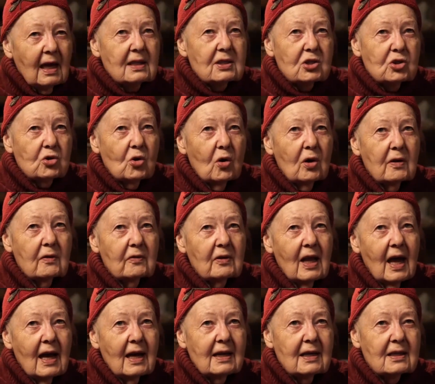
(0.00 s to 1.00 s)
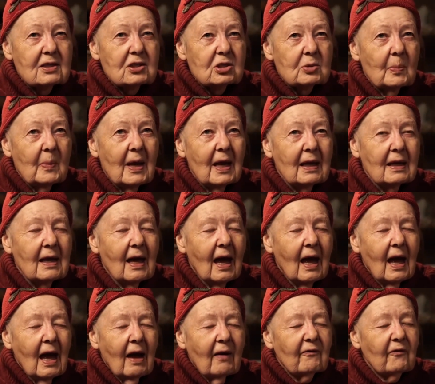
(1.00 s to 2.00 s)
It's sort of like it's been
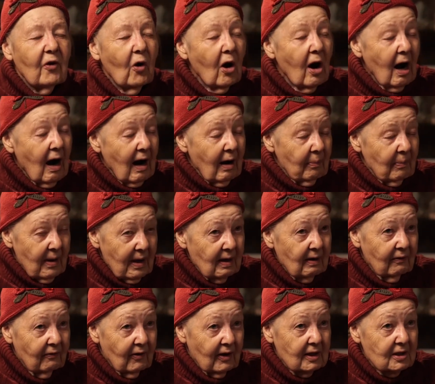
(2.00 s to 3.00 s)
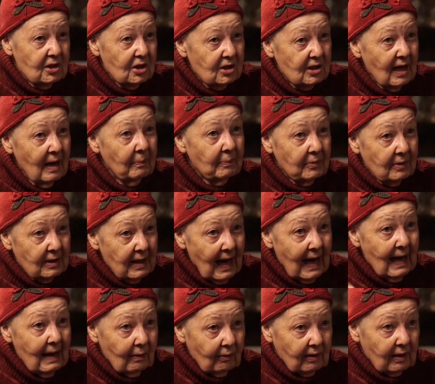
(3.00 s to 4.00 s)
for our benefit stepped
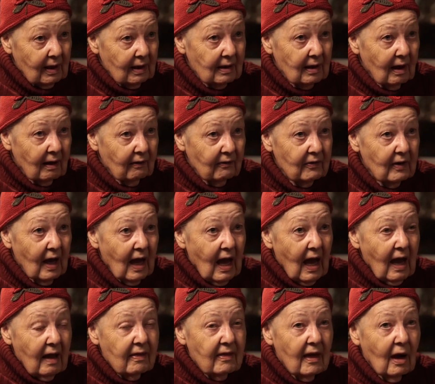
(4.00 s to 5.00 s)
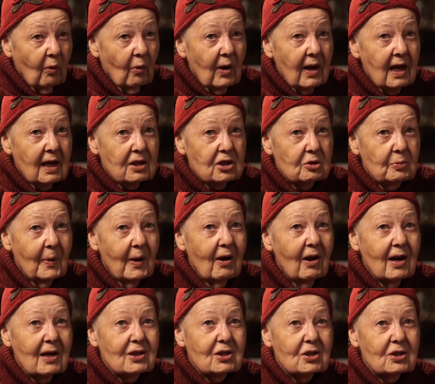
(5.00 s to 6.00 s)
down enough oh, yes. that we
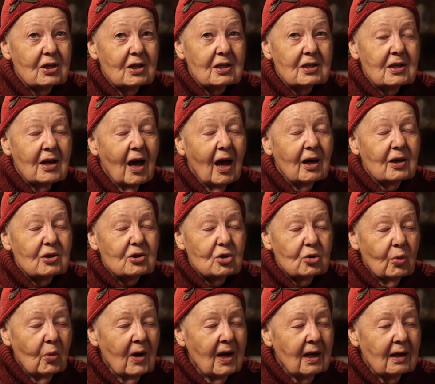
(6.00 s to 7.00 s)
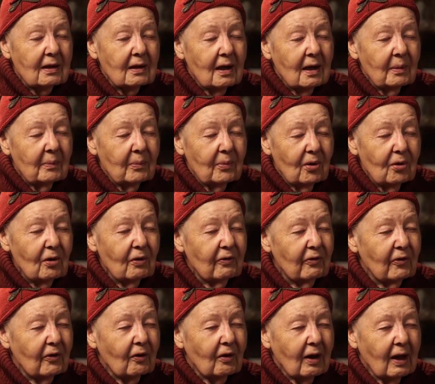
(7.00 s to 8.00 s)
experience this sweet,
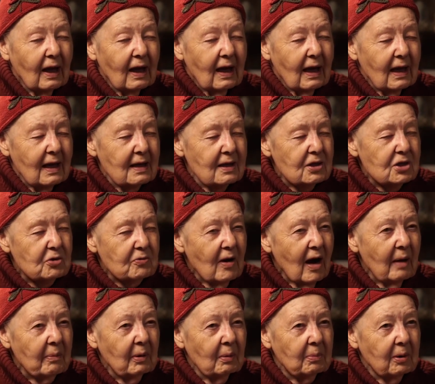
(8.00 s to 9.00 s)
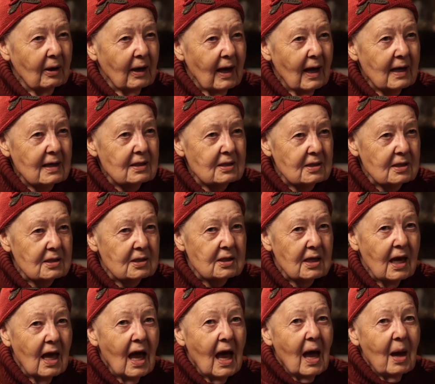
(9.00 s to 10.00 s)
beautiful, indescribable
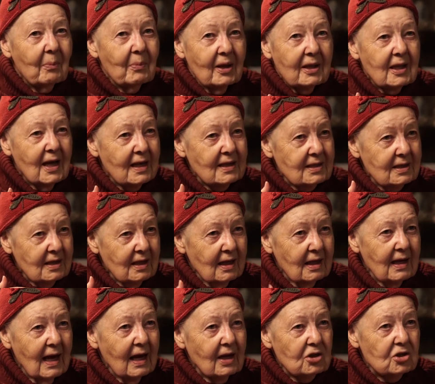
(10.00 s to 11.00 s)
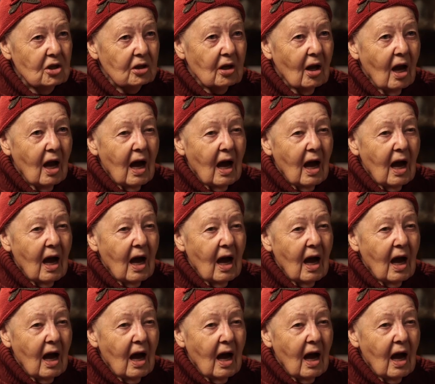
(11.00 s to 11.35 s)
ecstasy, but that's the connection.